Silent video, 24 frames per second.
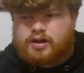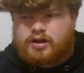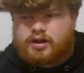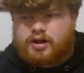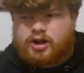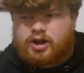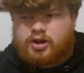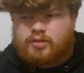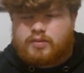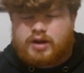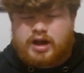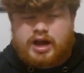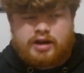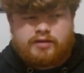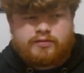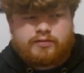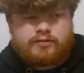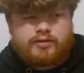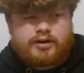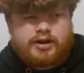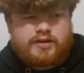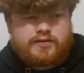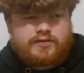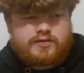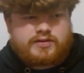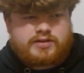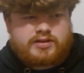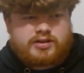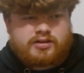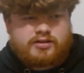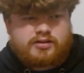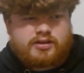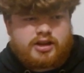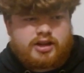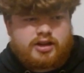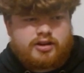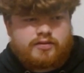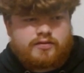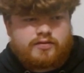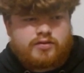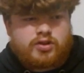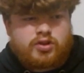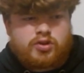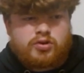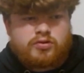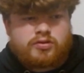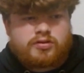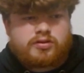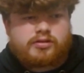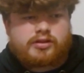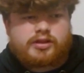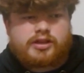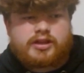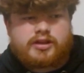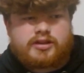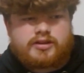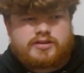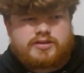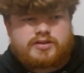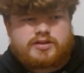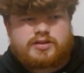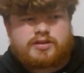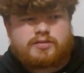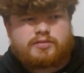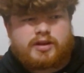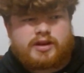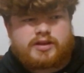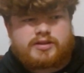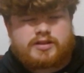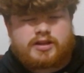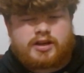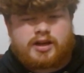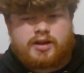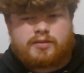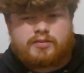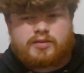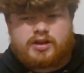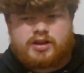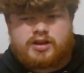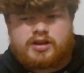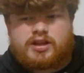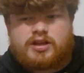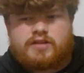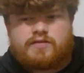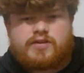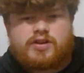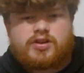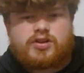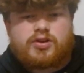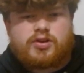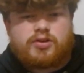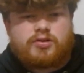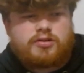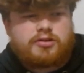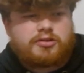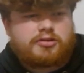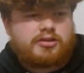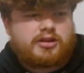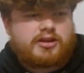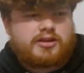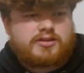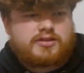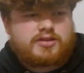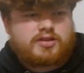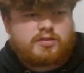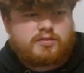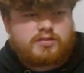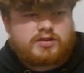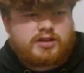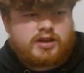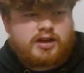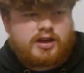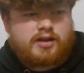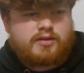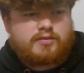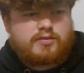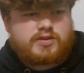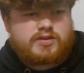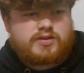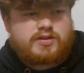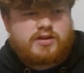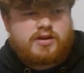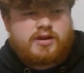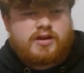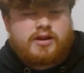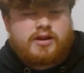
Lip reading: I've refed a lot of youth leagues in my time, and even youth leagues sometimes.